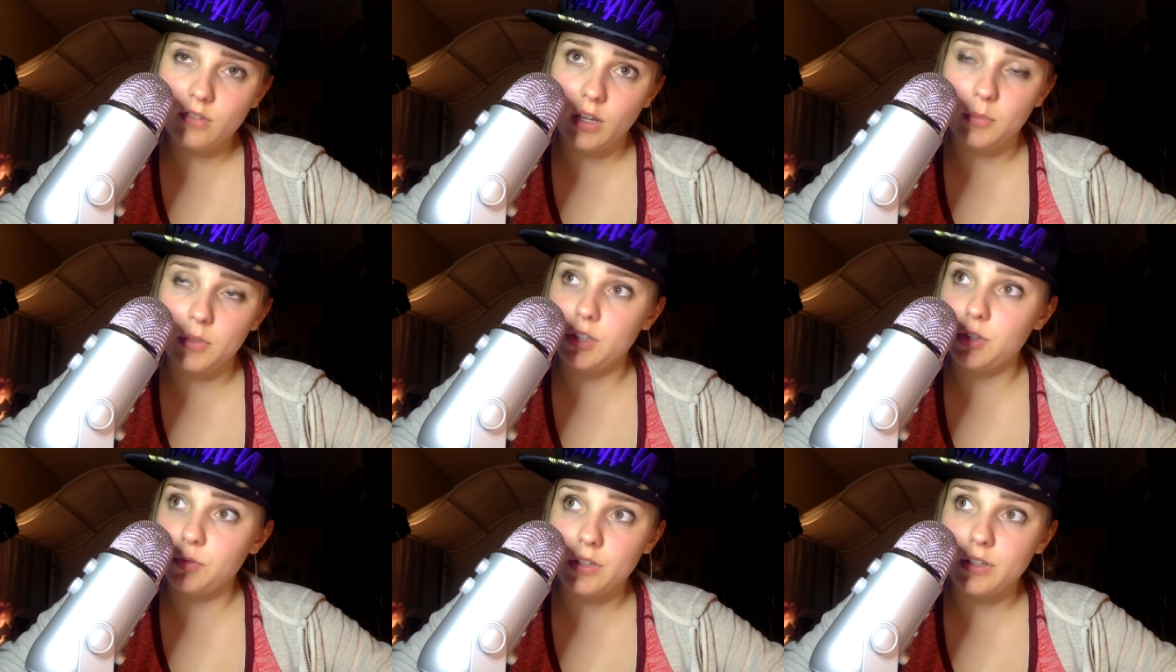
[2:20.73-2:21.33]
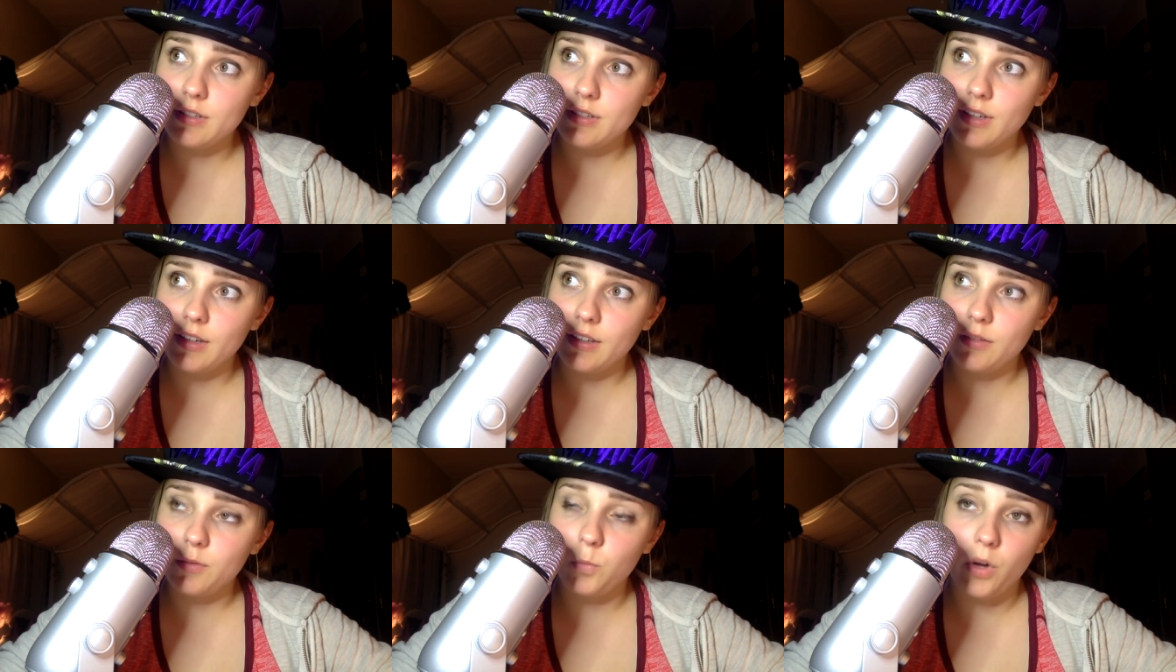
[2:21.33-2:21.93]
I mean, you can
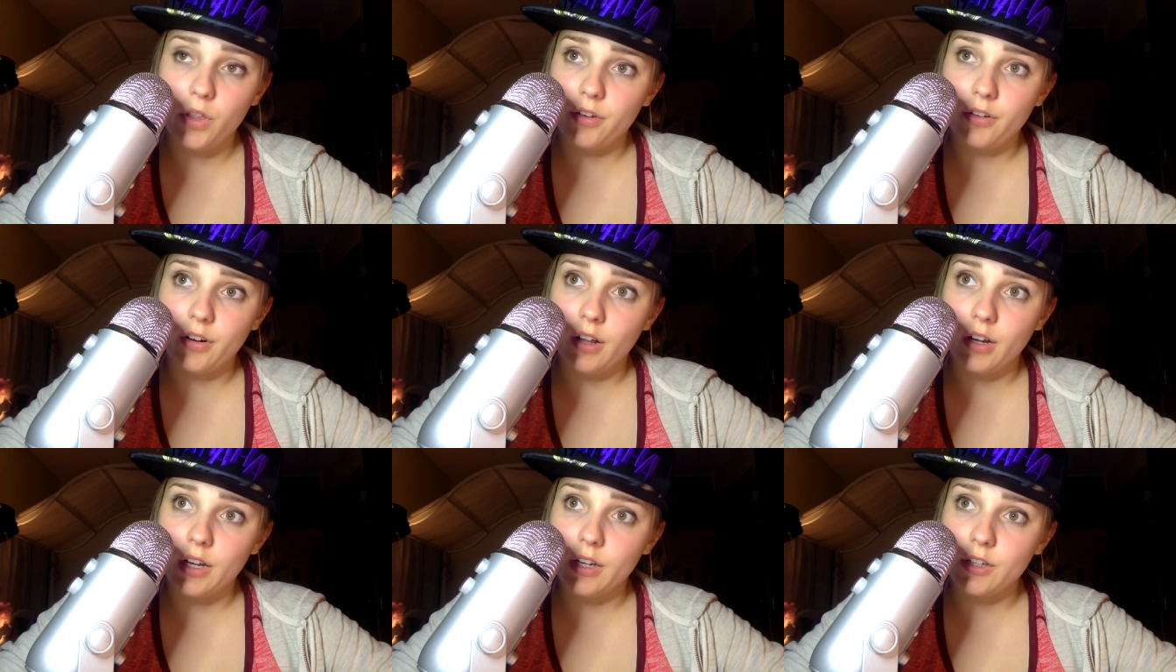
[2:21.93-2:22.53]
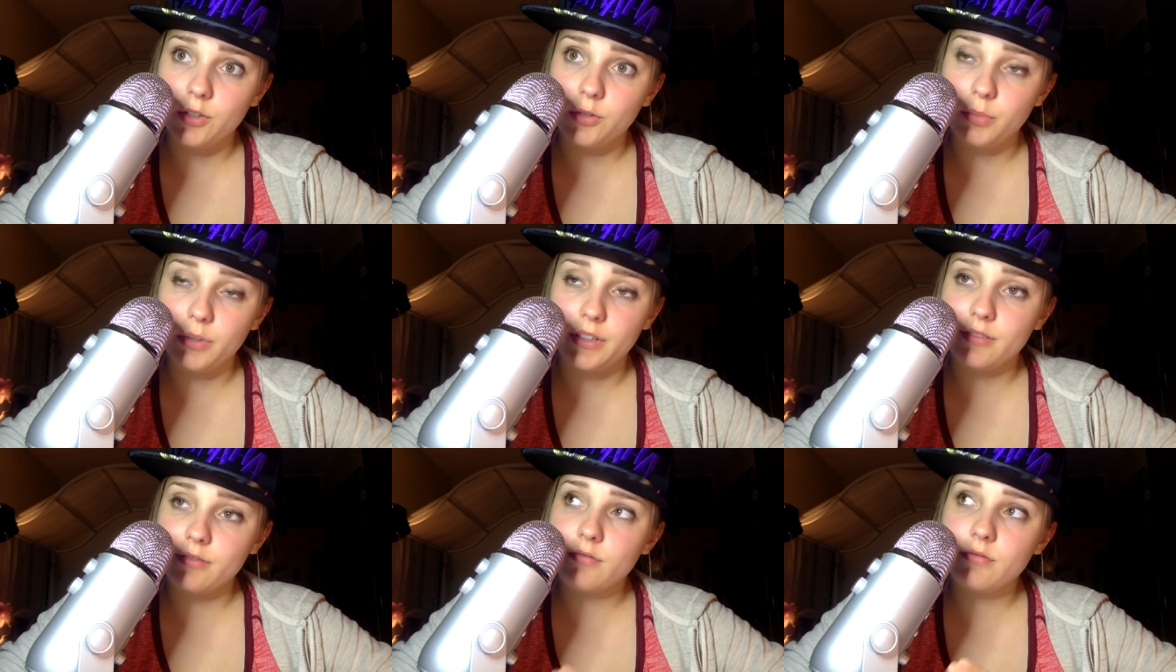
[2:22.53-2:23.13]
decide whether or not I do,
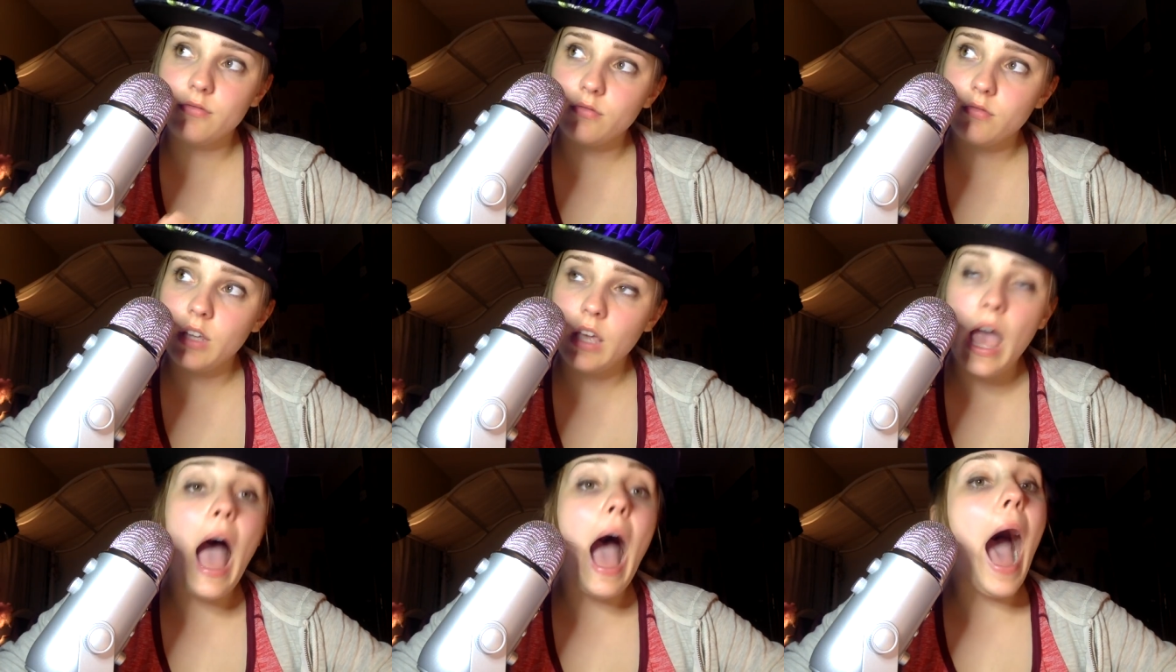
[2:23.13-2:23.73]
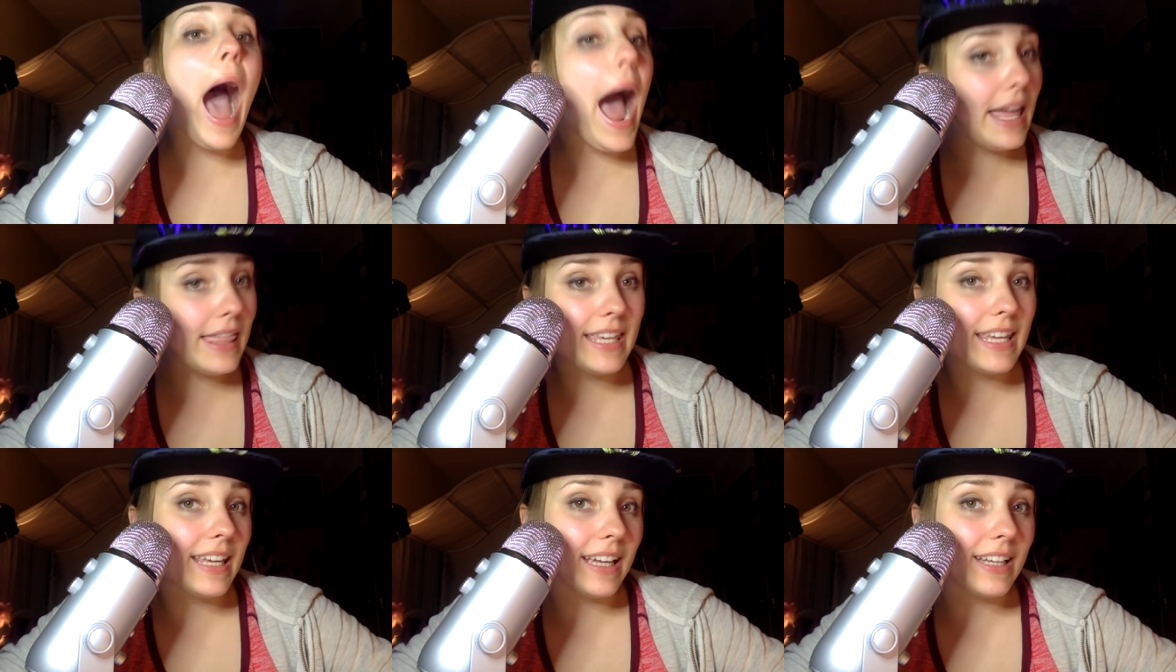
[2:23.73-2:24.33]
but I
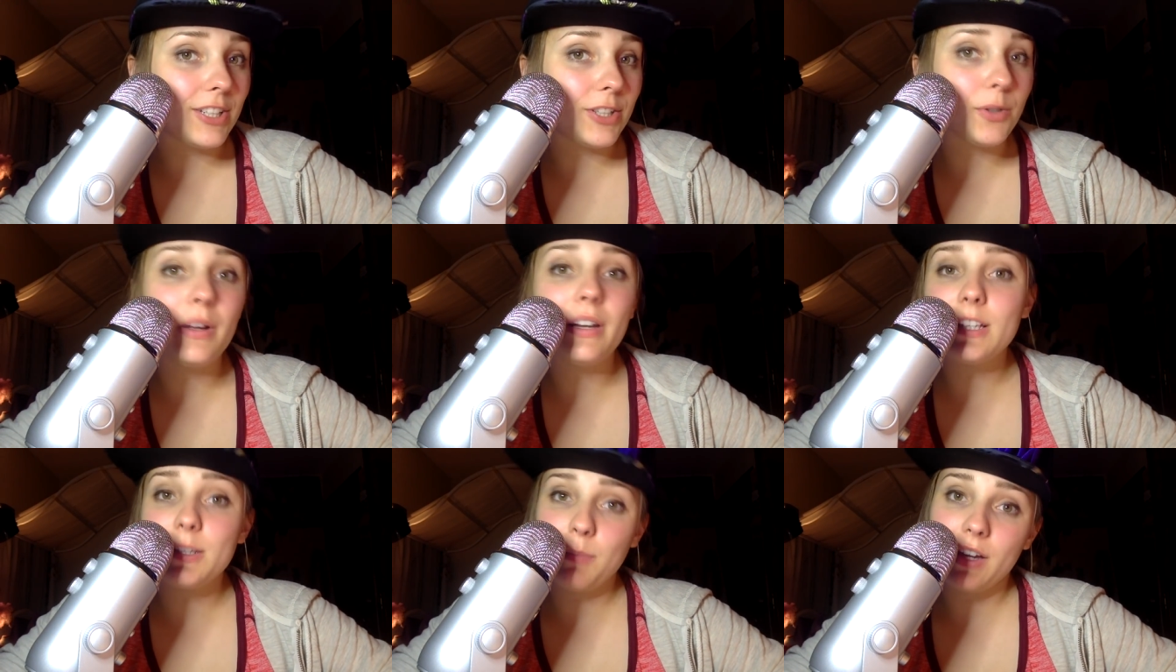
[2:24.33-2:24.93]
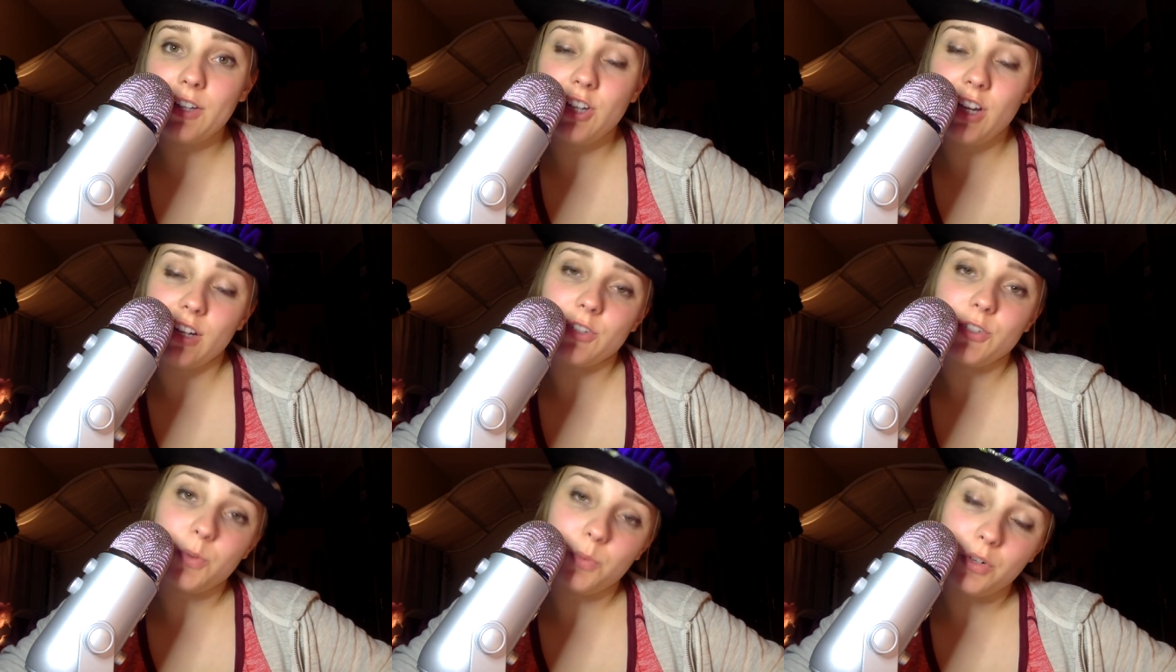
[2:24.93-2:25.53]
think I do, and it's my
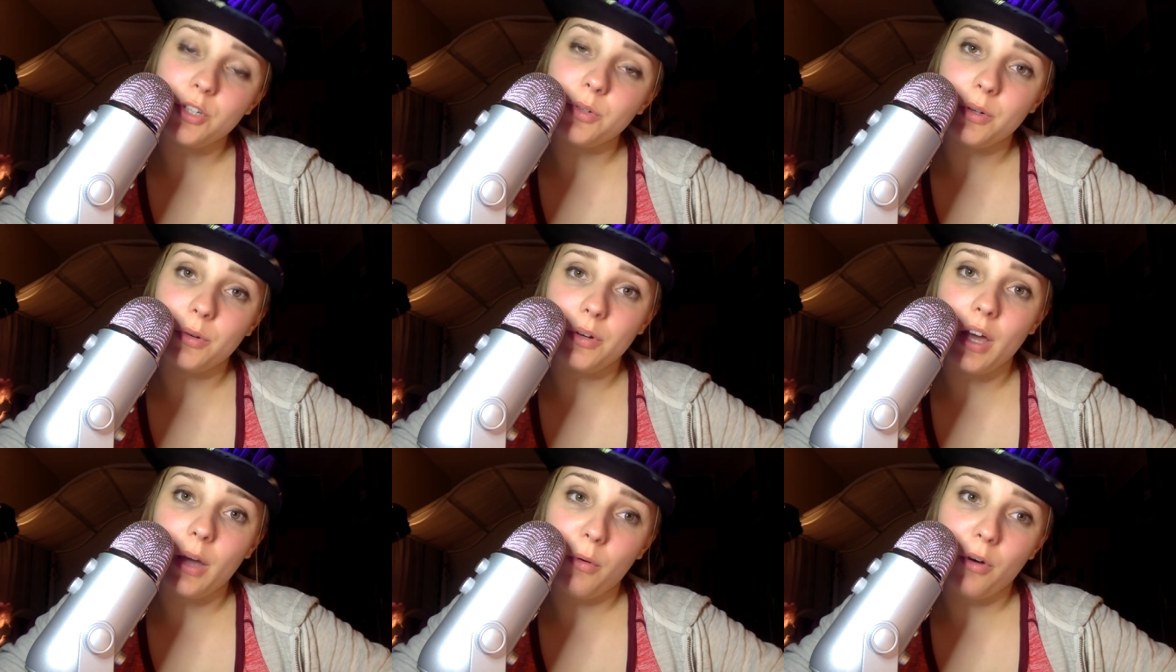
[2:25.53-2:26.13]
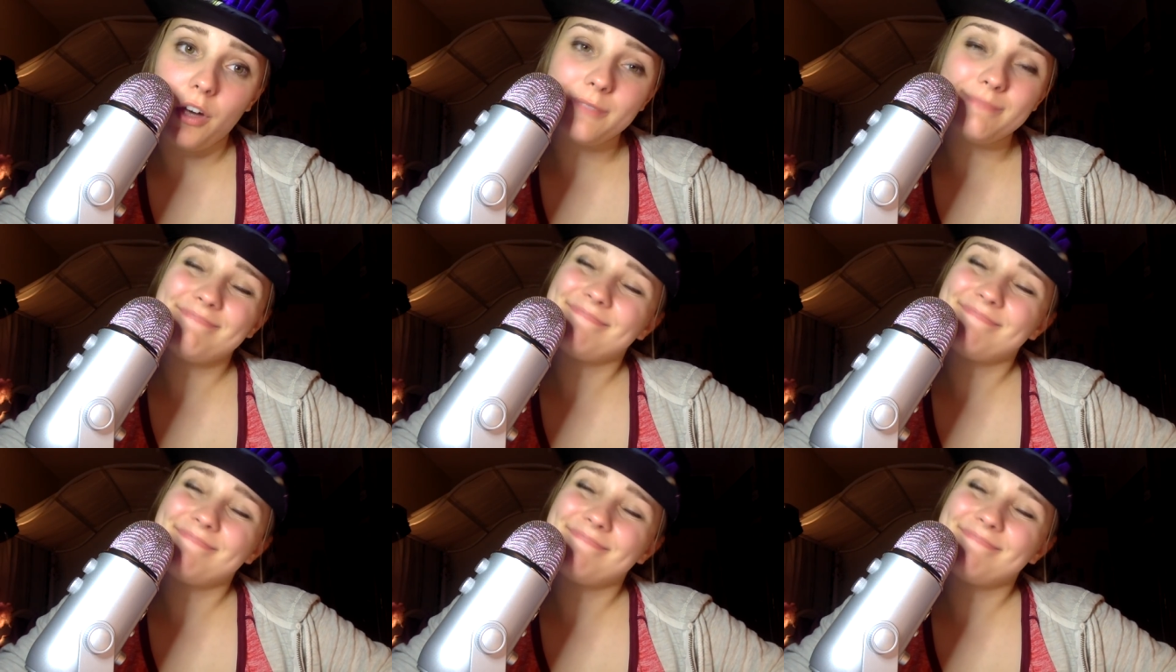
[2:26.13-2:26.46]
channel, so we're doing what I want.